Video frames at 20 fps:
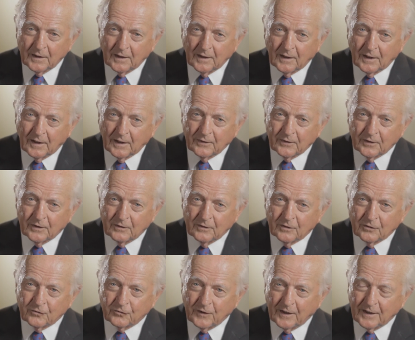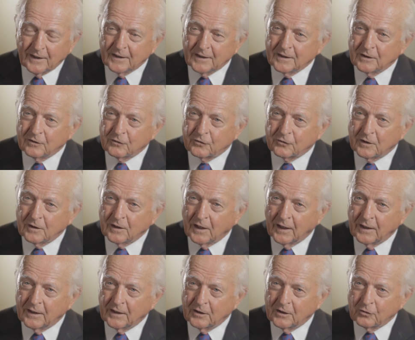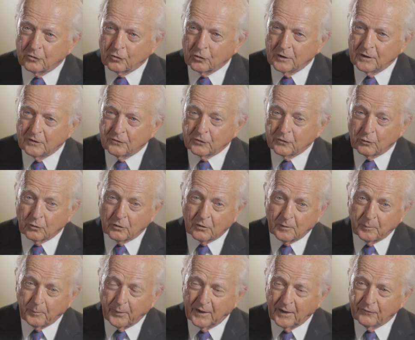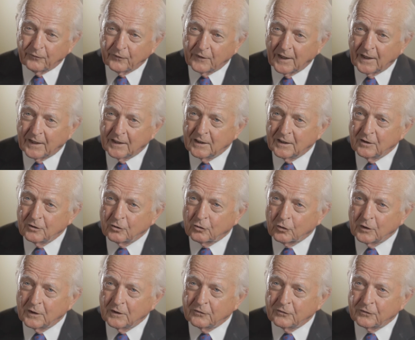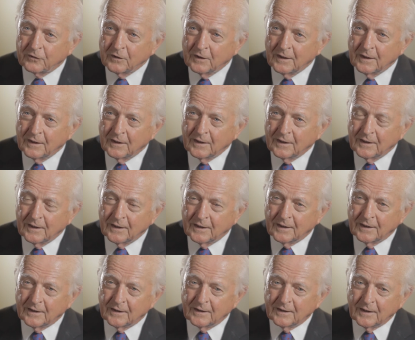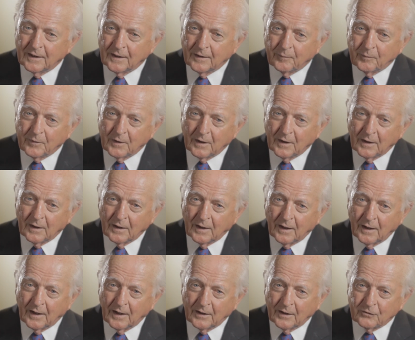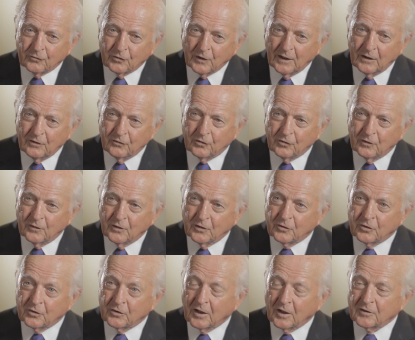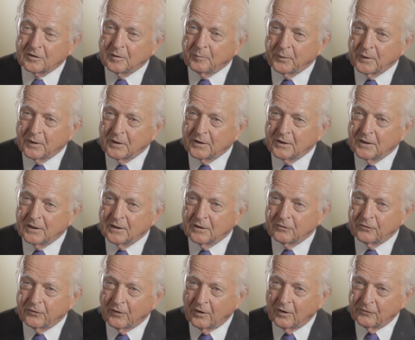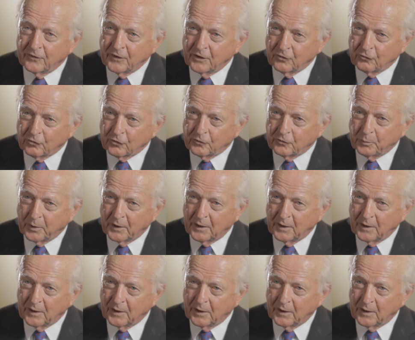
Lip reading: The second is an increase, in order to pay for that, an increase in a change in the deductibility of interest